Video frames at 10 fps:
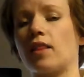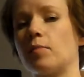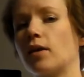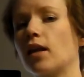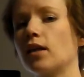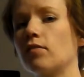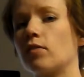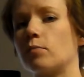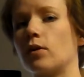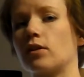At the beginning
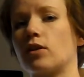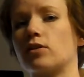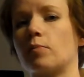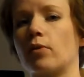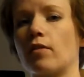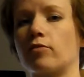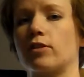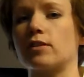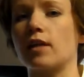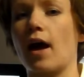of the book, there's a
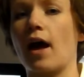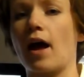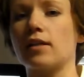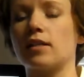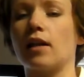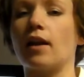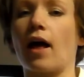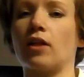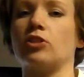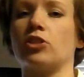preface that has an
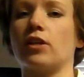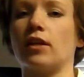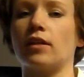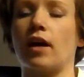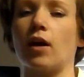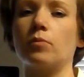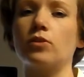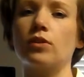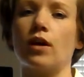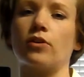analogy in it that
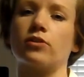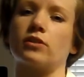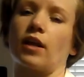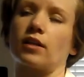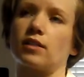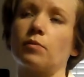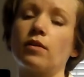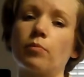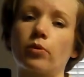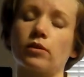helps you to understand
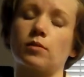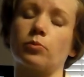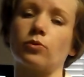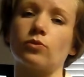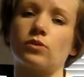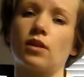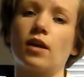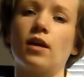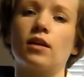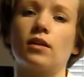some of the principles
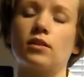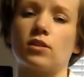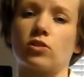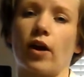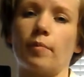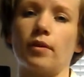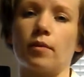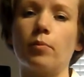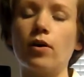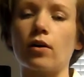described
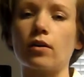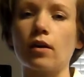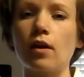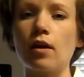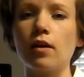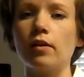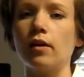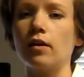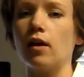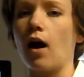in the book.
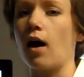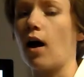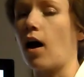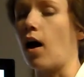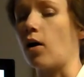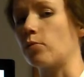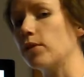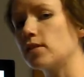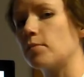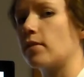I'll
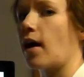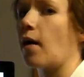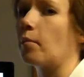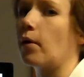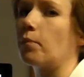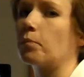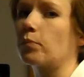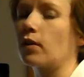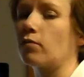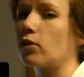read some of that, but
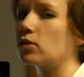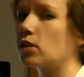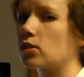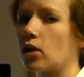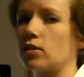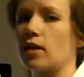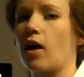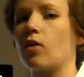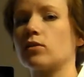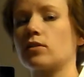first it starts
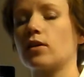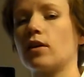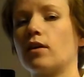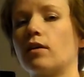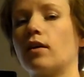out